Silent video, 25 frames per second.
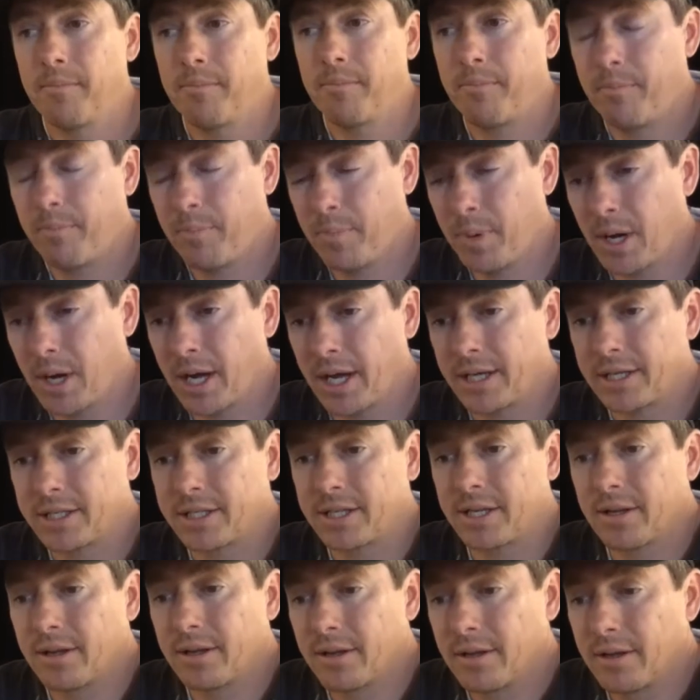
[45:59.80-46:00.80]

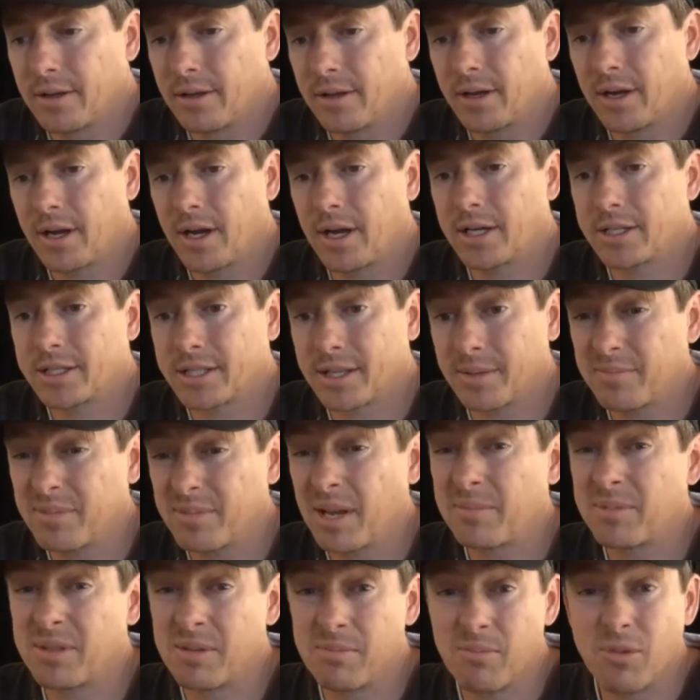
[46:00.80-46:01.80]
but
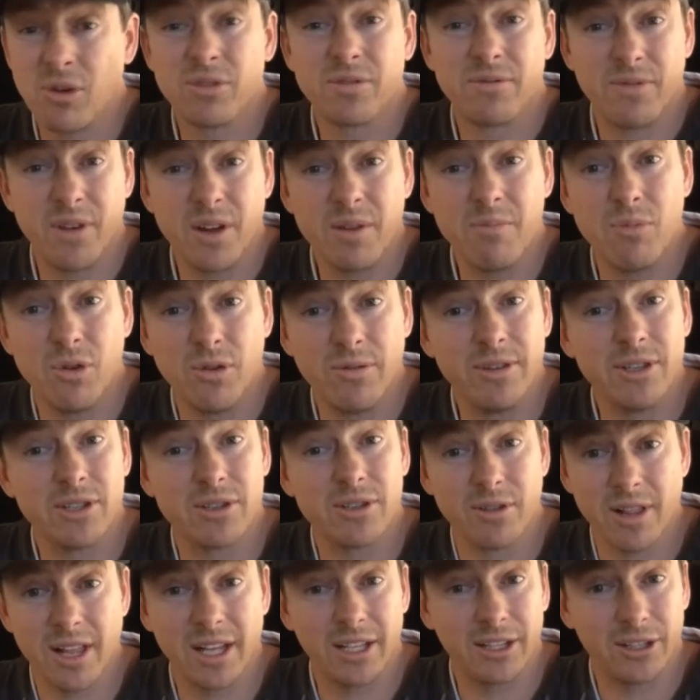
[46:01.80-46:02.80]
sometimes the most fun movies
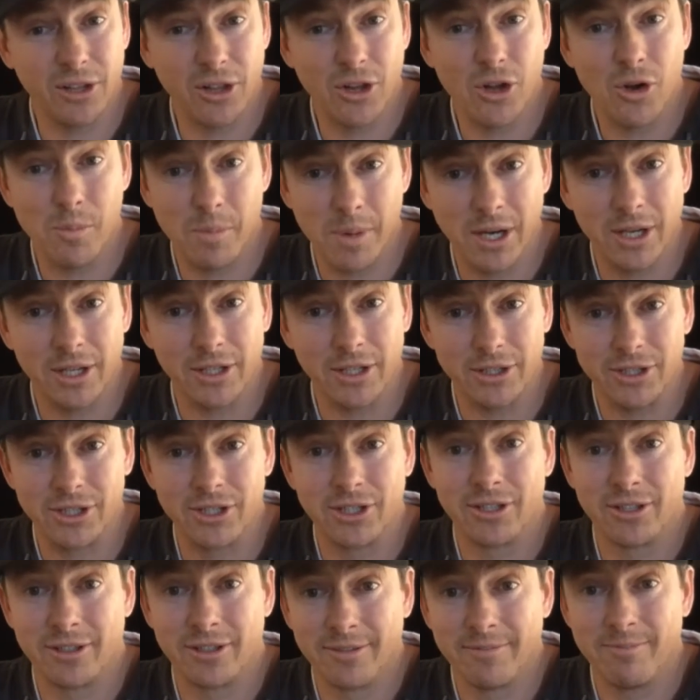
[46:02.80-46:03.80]
are like the low
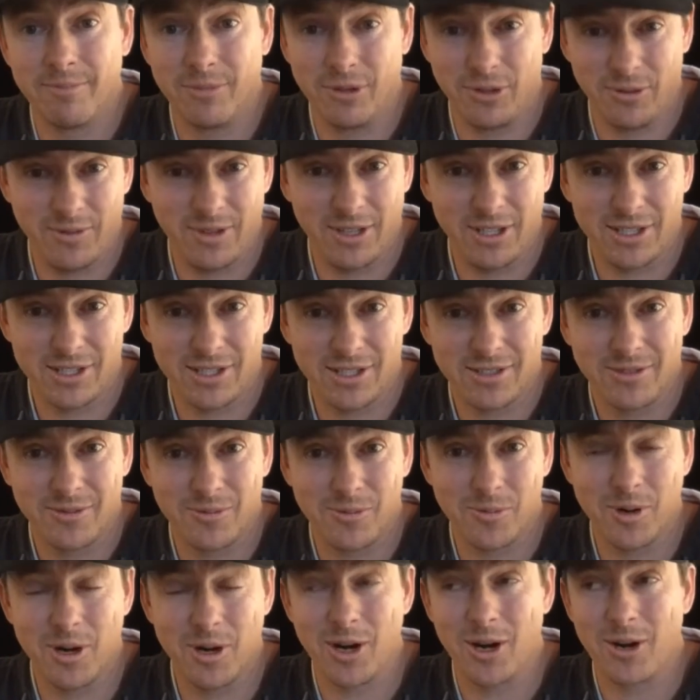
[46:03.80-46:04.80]
budge movies where